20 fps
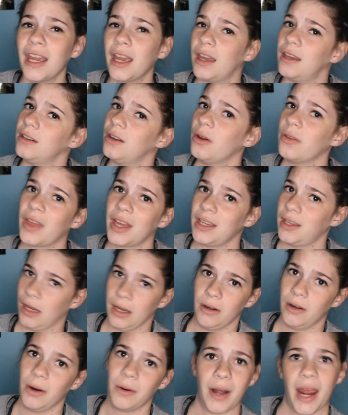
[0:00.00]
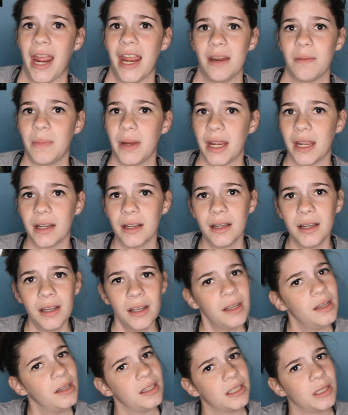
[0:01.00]
and know that you don't hate me.
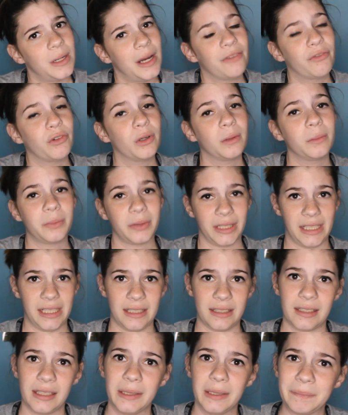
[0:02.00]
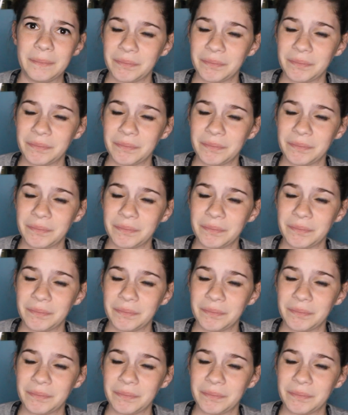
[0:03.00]
So everyone, please.